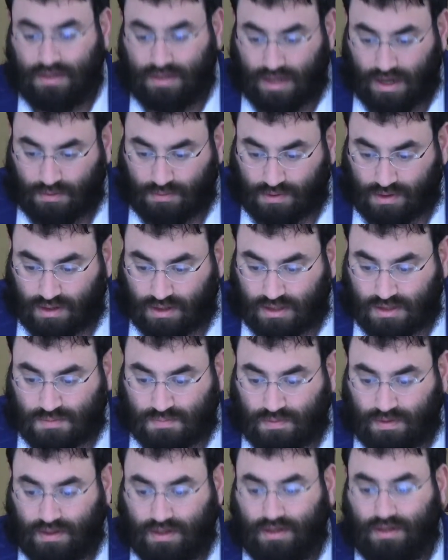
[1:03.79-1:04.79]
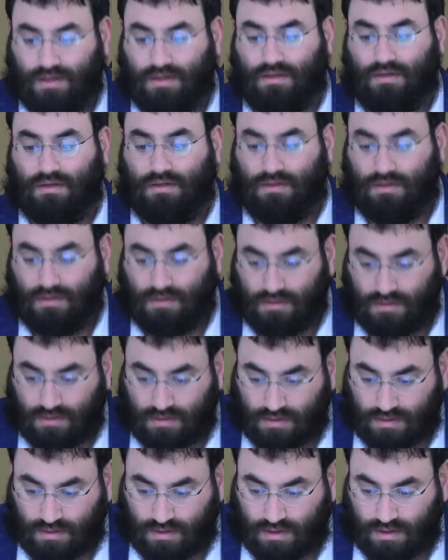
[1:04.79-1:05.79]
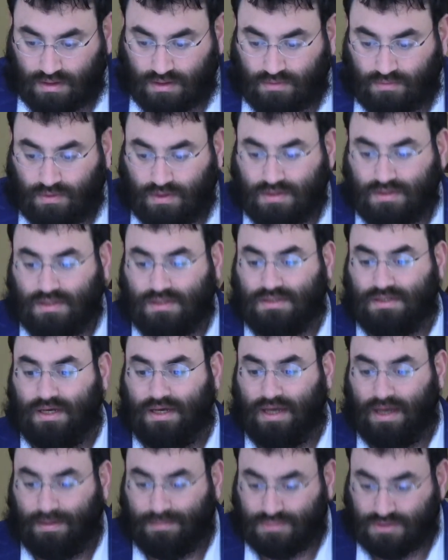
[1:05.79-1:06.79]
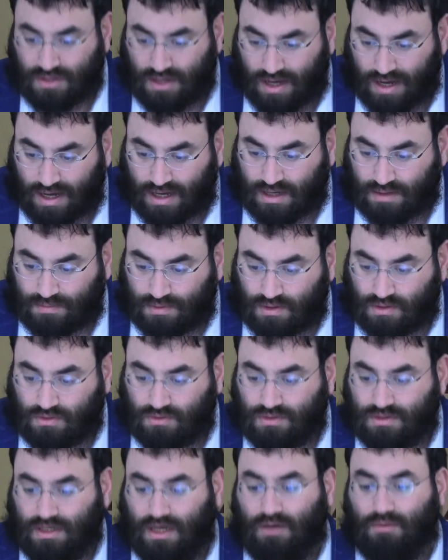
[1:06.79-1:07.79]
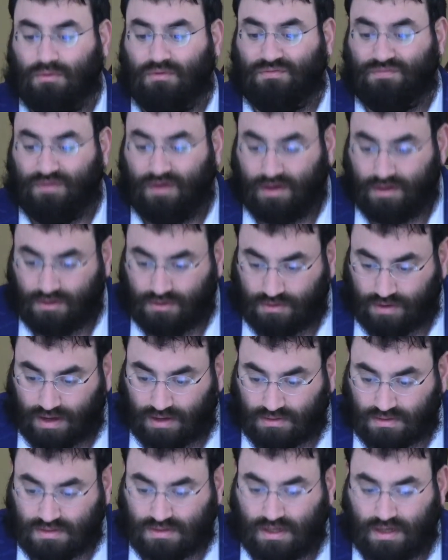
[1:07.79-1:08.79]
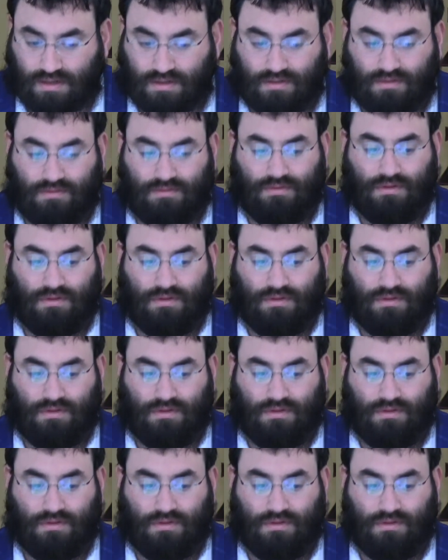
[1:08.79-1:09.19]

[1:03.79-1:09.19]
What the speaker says: Now we're going to explain, what does it say? Emtza'acha b'chutz, I will find you outside.